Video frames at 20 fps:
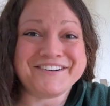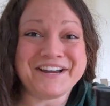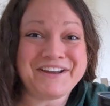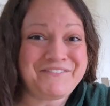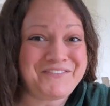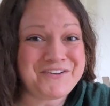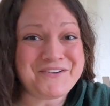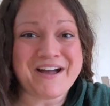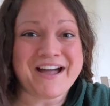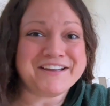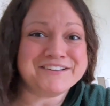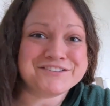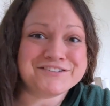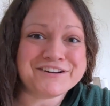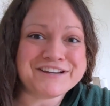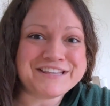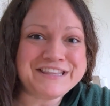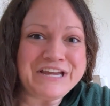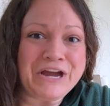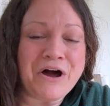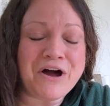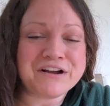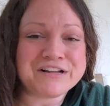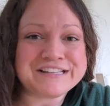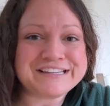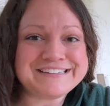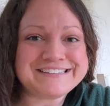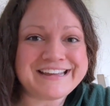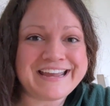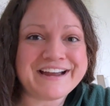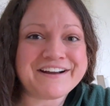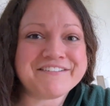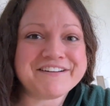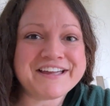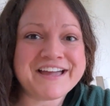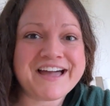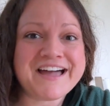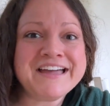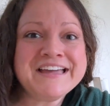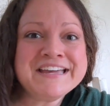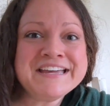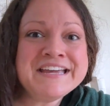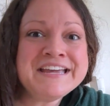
if you guys are in the Auckland area,